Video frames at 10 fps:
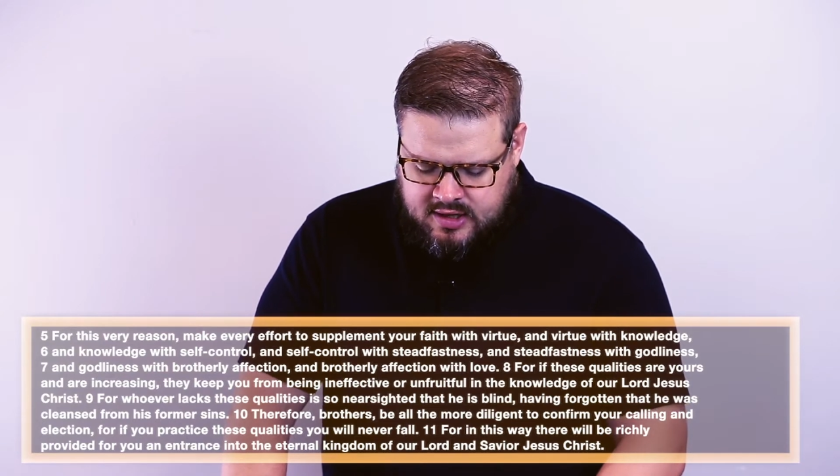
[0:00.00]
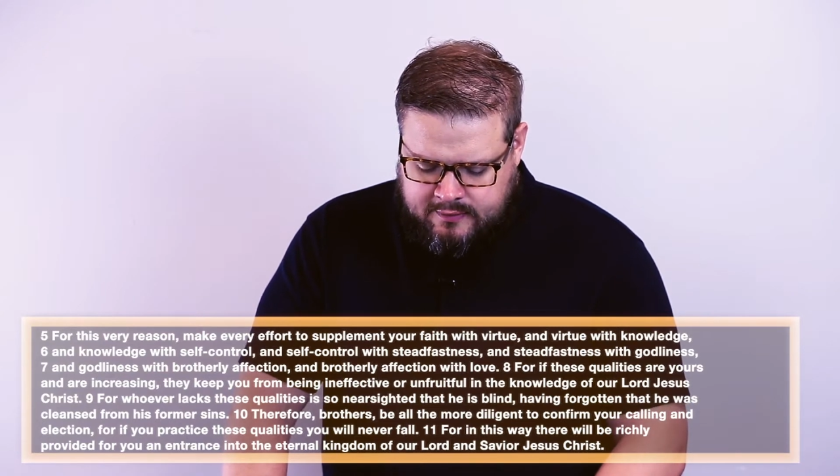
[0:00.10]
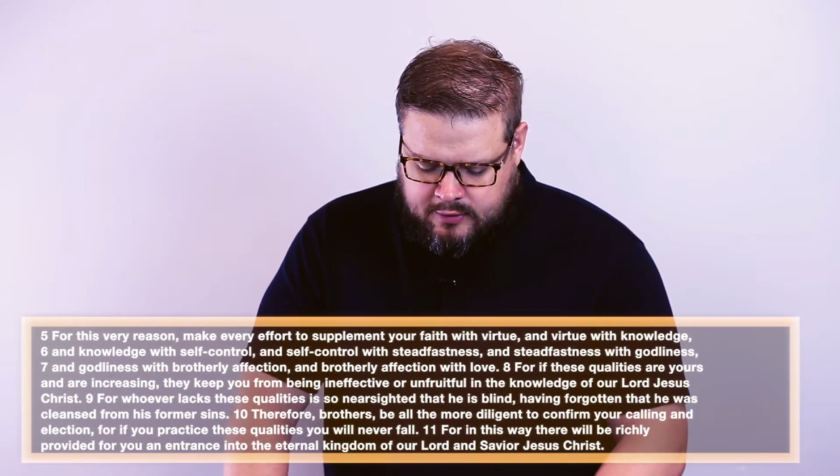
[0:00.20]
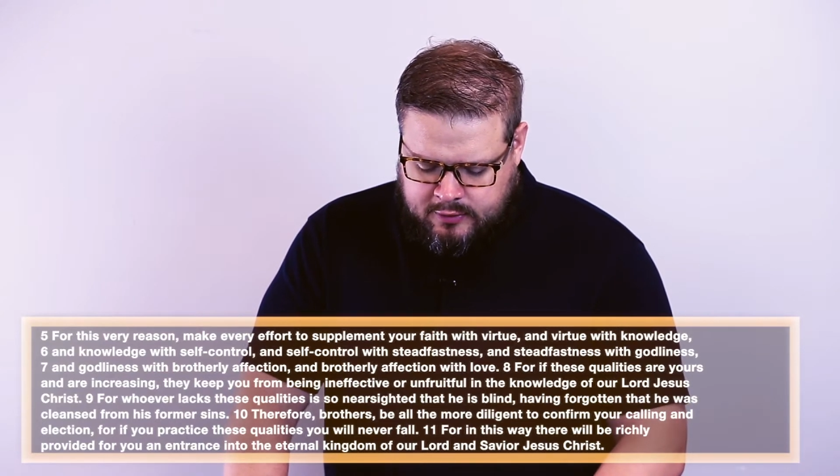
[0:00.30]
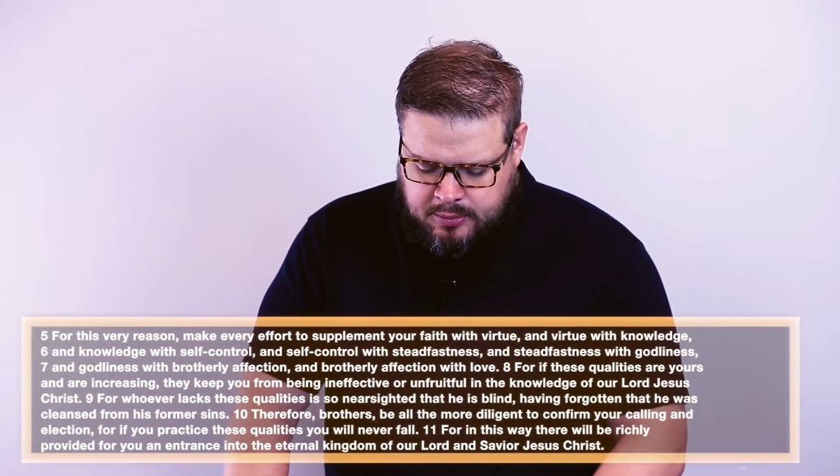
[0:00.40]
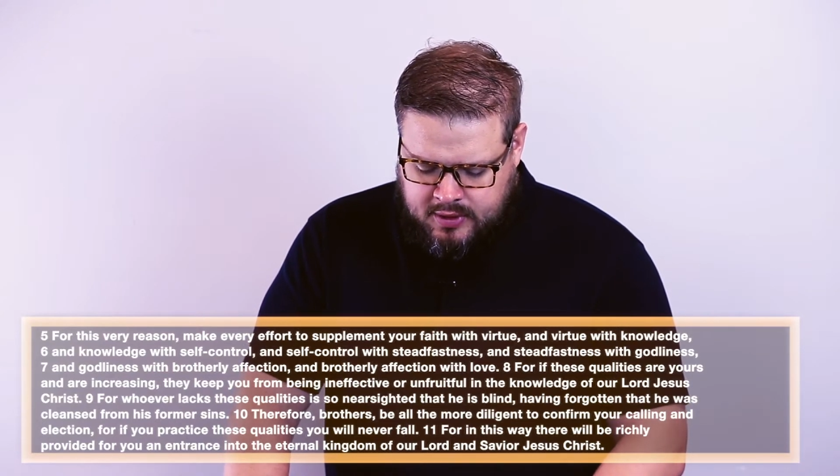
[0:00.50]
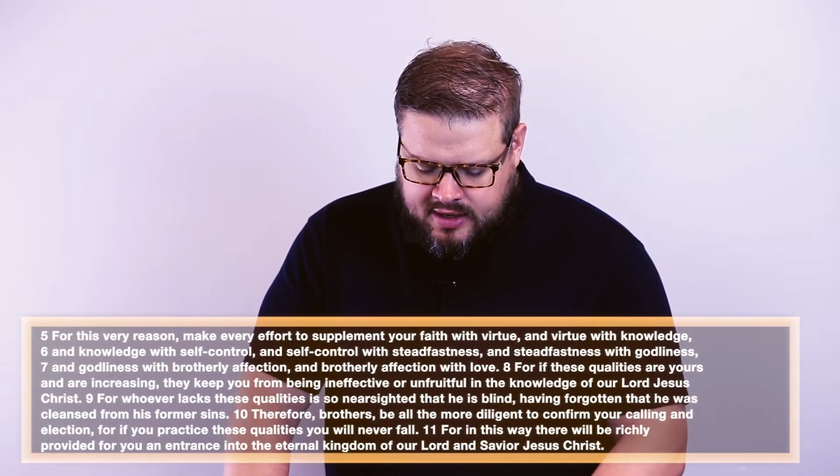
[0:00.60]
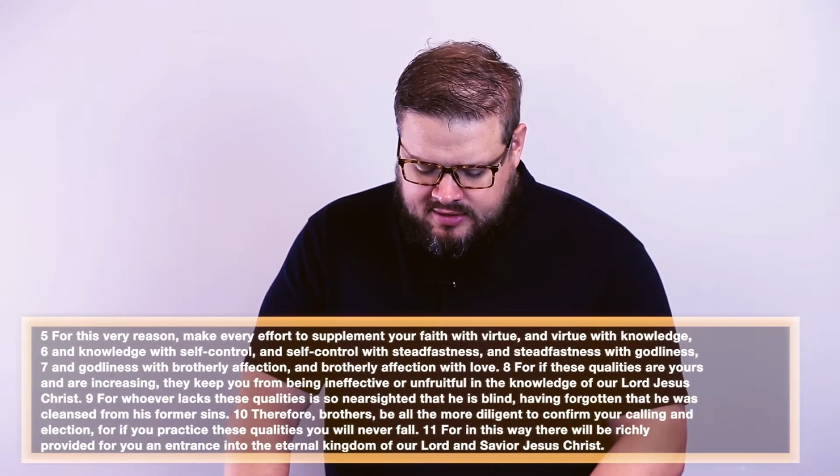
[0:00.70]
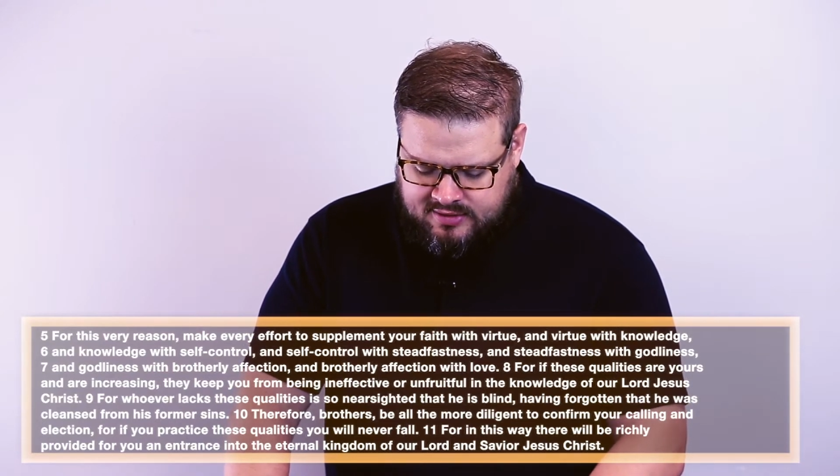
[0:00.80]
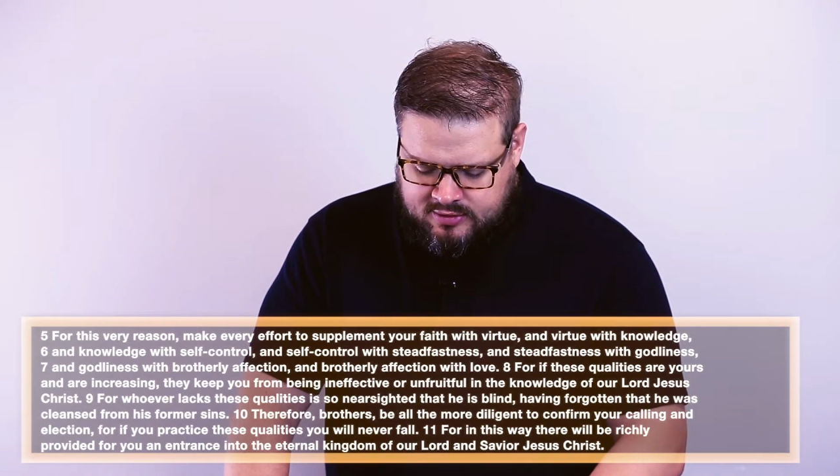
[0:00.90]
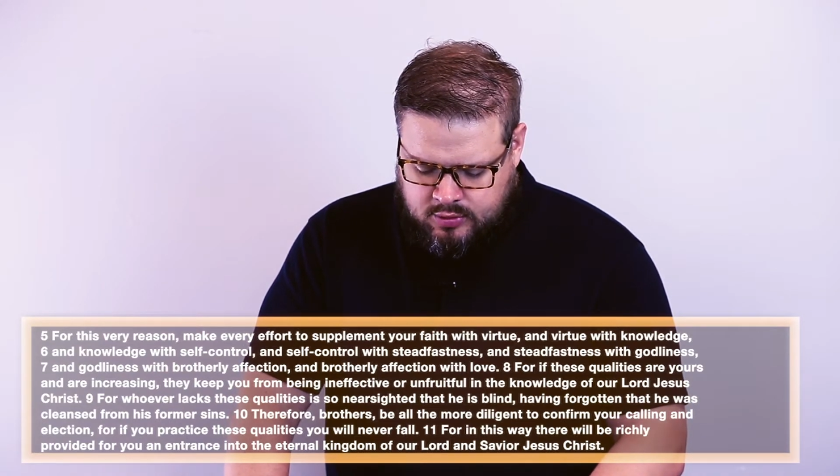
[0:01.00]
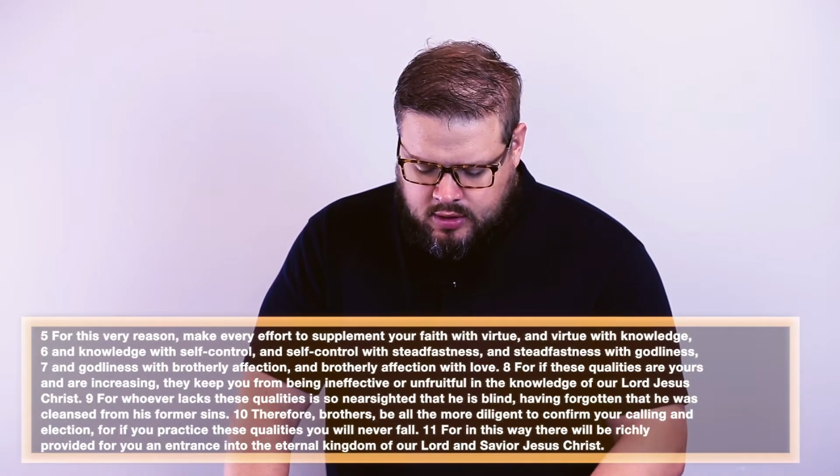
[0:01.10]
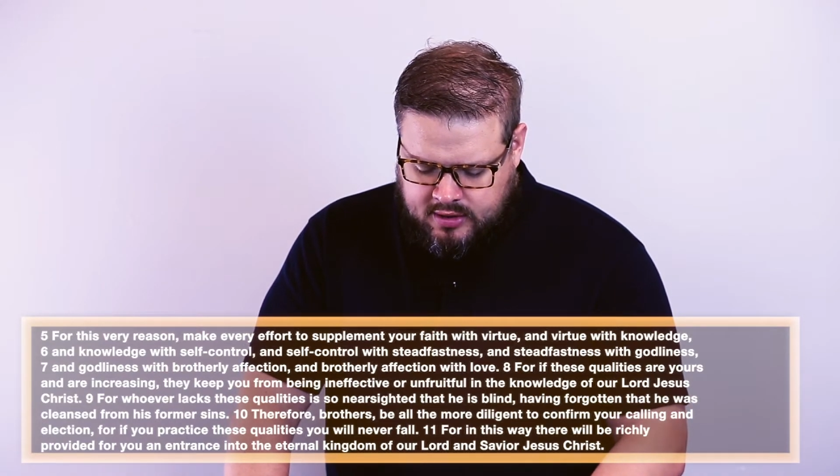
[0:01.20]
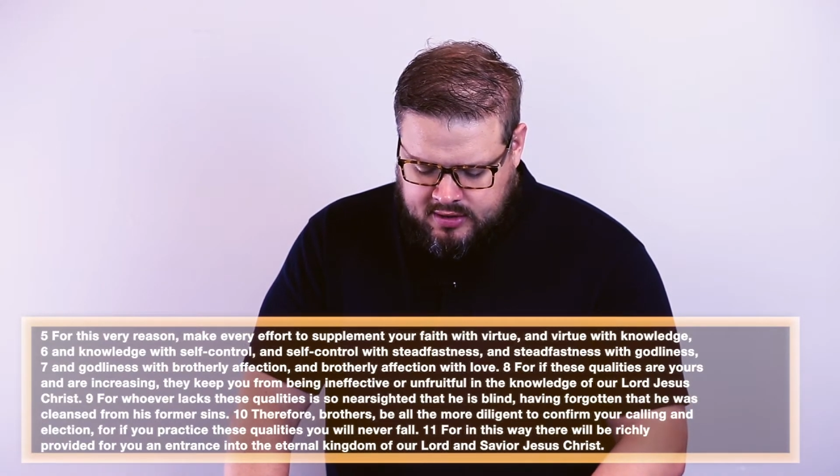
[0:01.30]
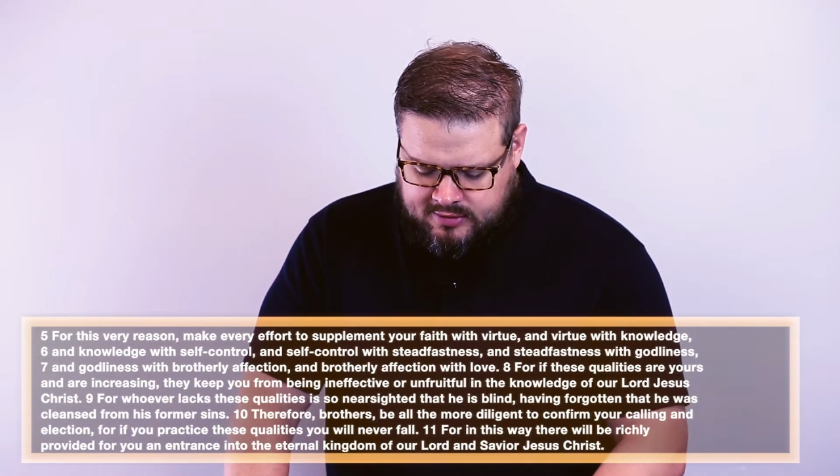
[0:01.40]
For if you practice these
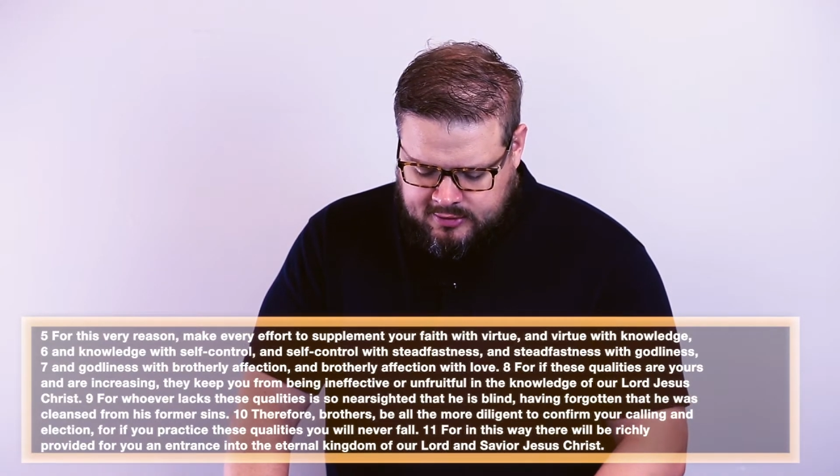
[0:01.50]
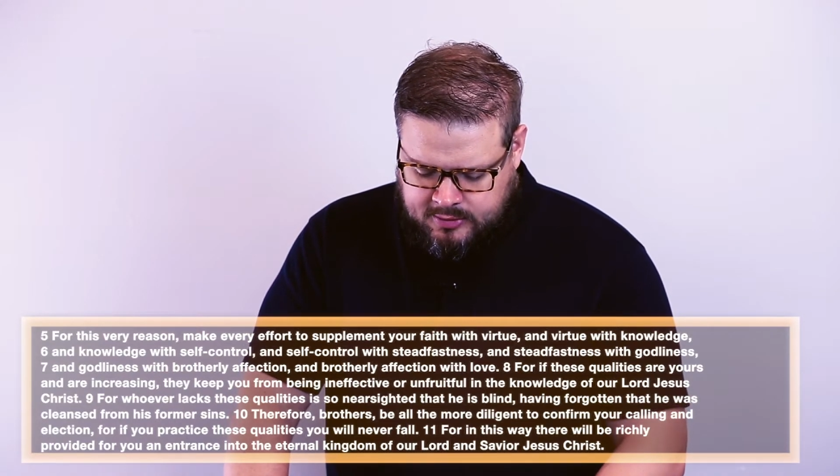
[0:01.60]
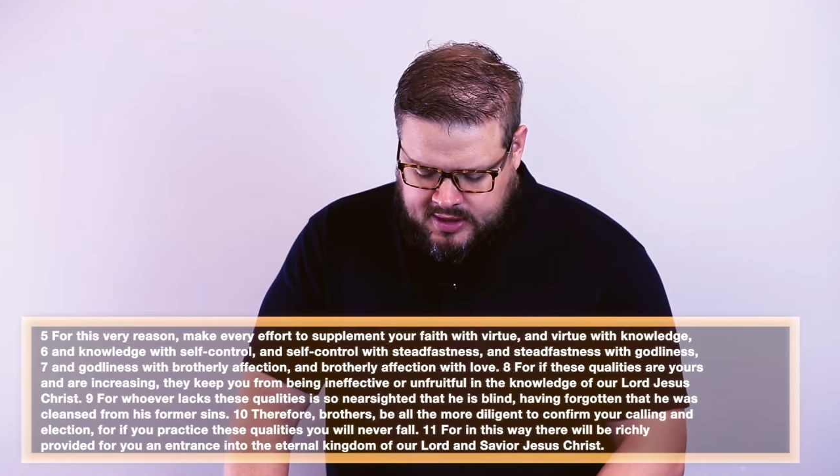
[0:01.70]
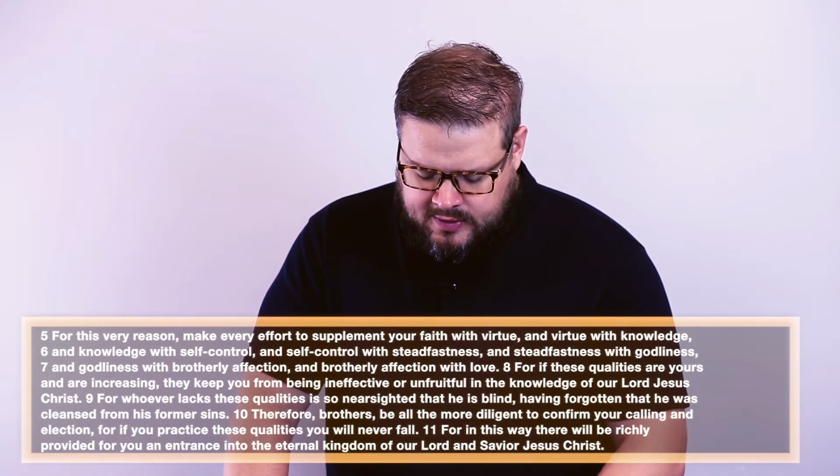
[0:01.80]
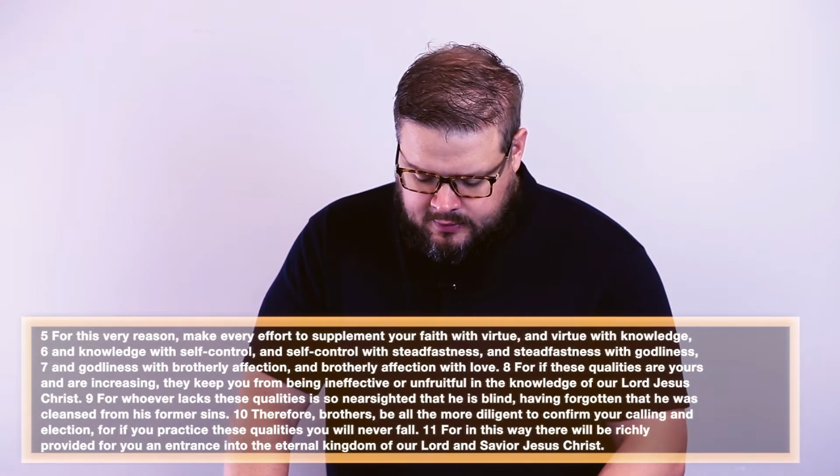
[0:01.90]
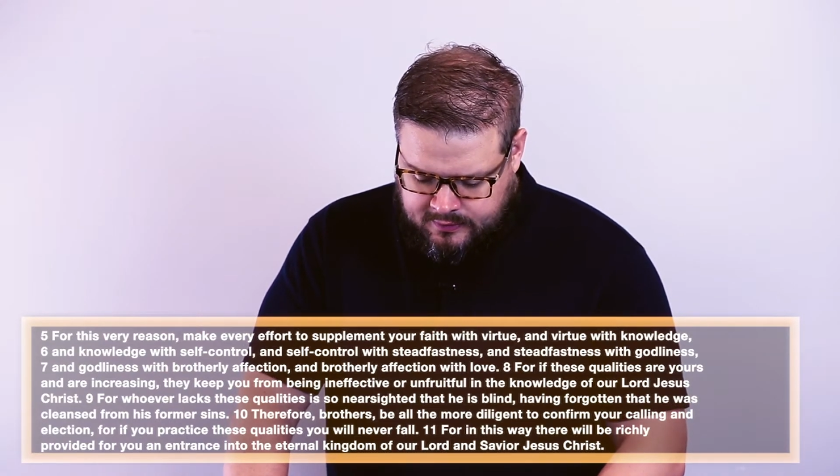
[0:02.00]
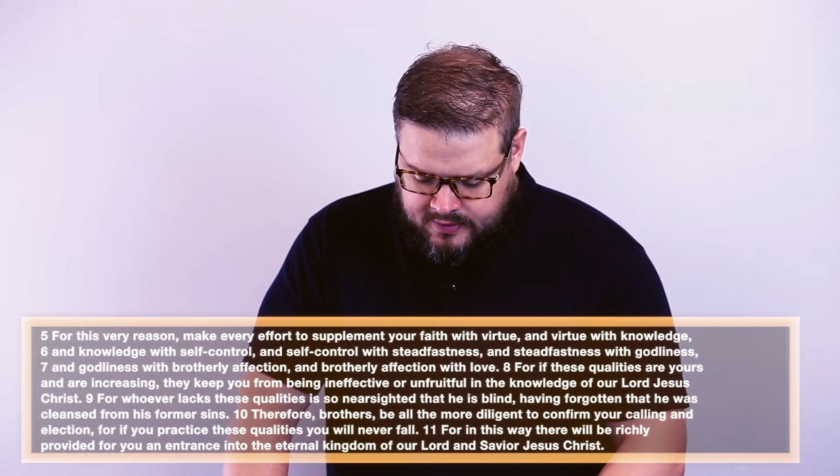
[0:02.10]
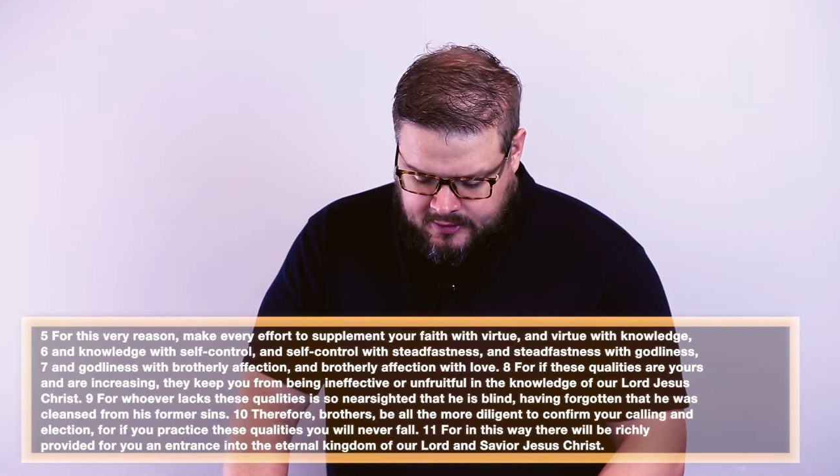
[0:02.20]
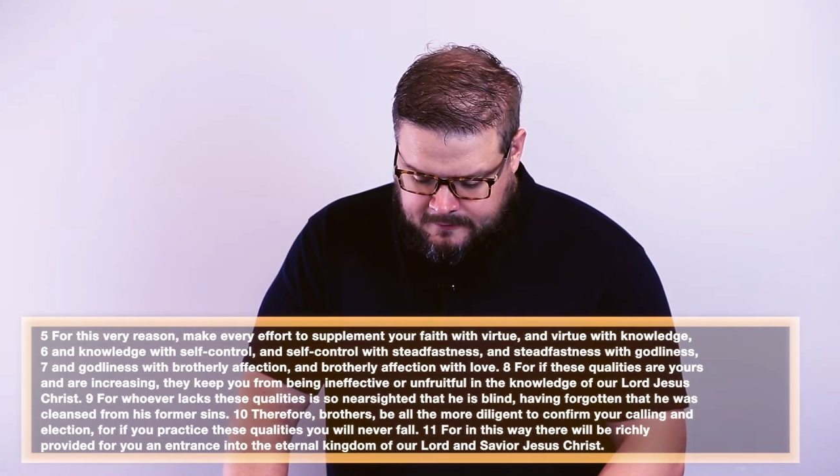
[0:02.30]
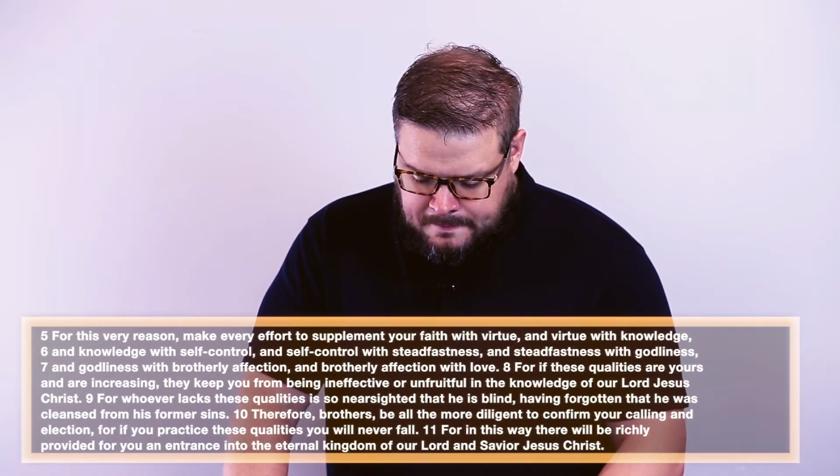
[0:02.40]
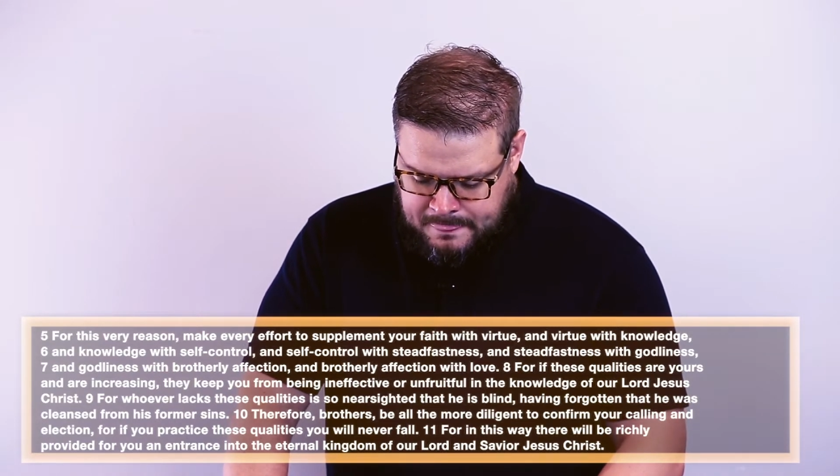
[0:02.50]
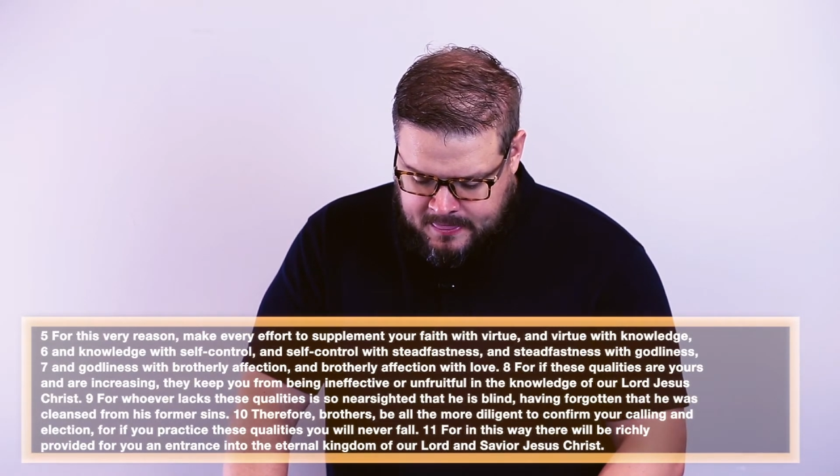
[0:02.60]
qualities, you will never fail.